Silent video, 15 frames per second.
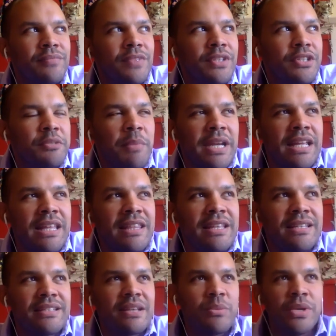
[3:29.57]
there's many
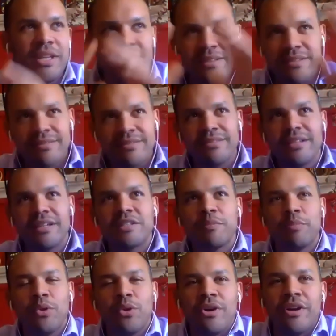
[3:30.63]
things that we
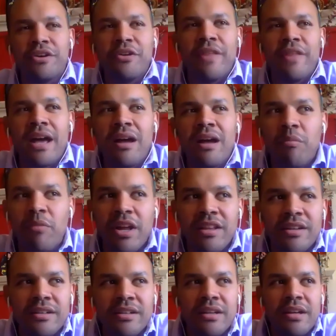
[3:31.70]
explore under that
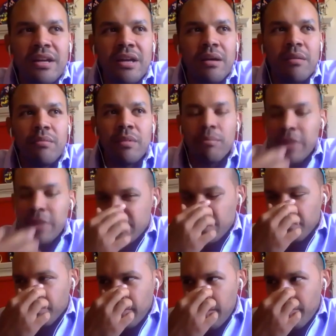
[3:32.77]
umbrella.
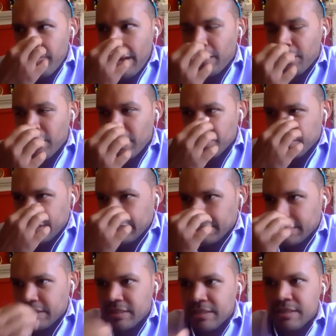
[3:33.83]
Myself, my background
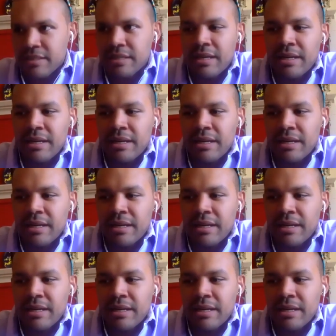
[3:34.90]
is,